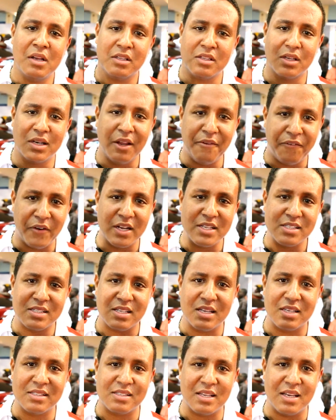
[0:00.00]
The difference
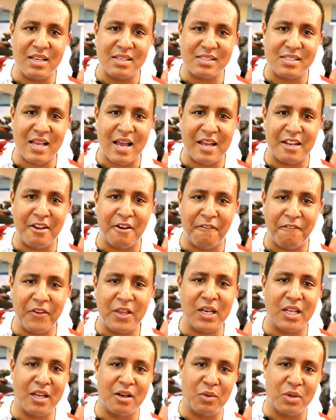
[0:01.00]
is, is that you're
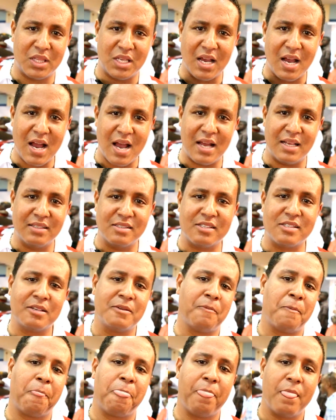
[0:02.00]
feeling it with your hands
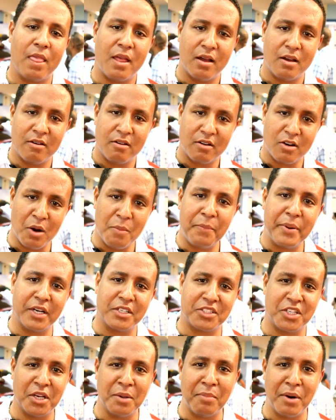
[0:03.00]

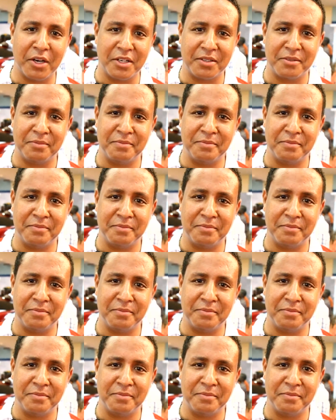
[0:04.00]
compared to your butt.